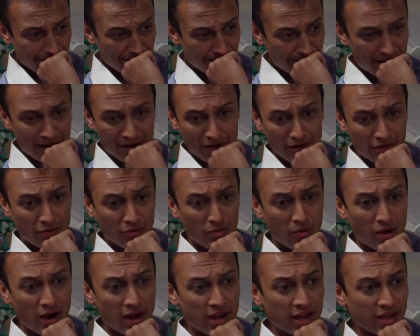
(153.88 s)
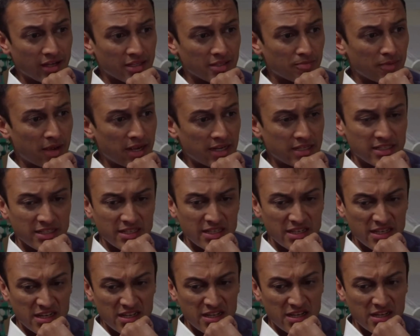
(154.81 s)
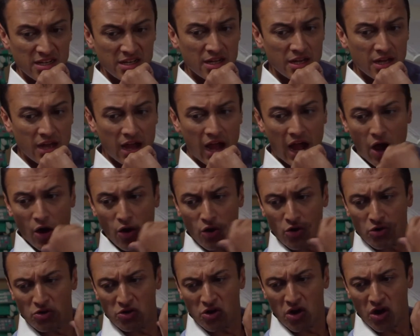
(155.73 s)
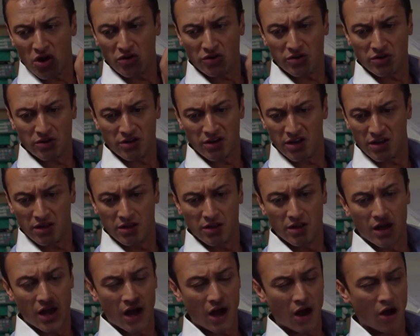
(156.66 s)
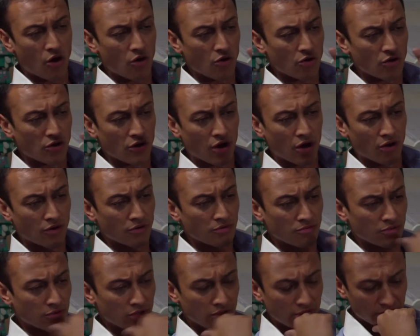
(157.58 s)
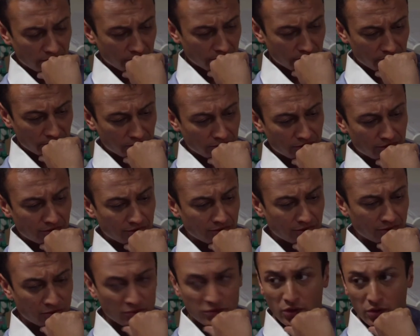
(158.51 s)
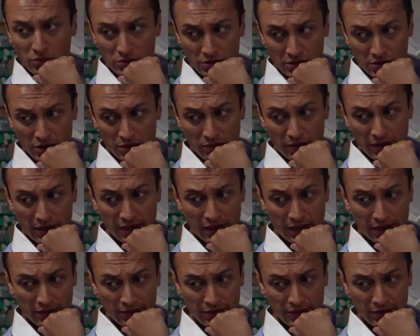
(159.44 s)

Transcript: You know, I don't know what I expected. I hung on, but it was always going to end like